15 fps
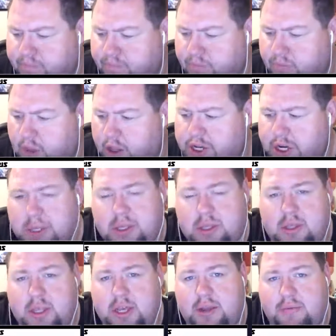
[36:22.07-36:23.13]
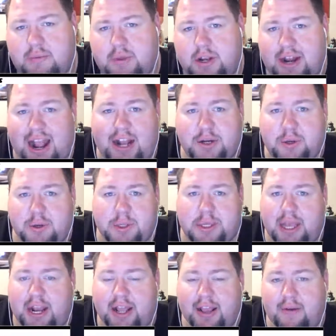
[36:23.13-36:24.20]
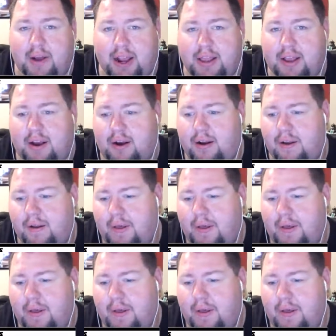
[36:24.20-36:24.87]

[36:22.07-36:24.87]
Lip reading: just the natural setting right there.